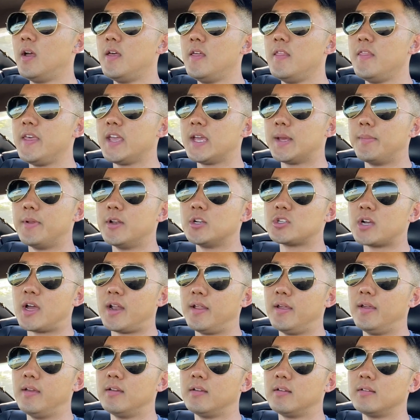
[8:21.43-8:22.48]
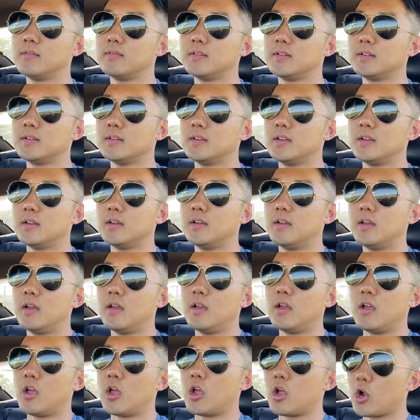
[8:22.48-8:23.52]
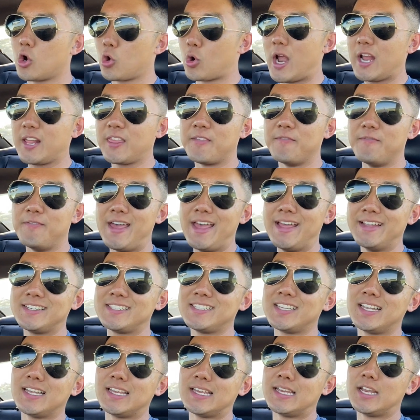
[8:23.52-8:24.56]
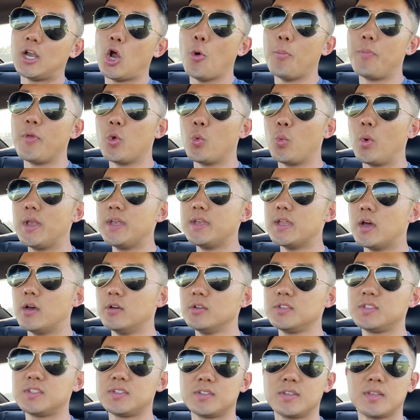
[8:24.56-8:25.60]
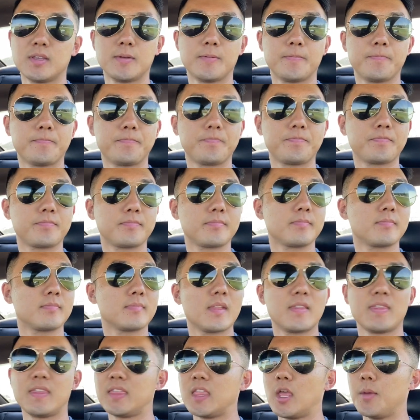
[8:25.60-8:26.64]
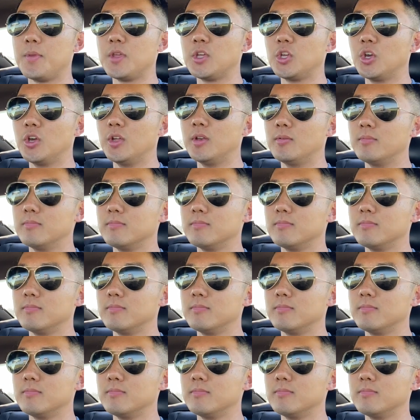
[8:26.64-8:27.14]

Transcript: think I'm gonna try to crank the vent, open the windows. That'd be good.